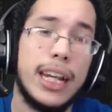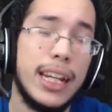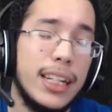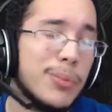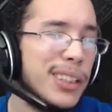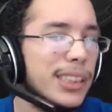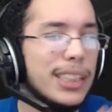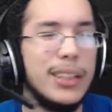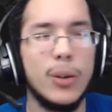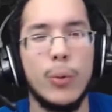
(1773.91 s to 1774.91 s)
80, but
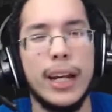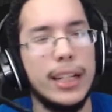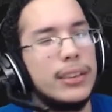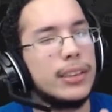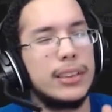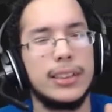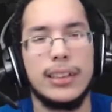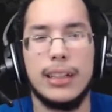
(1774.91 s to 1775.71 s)
either way, it's just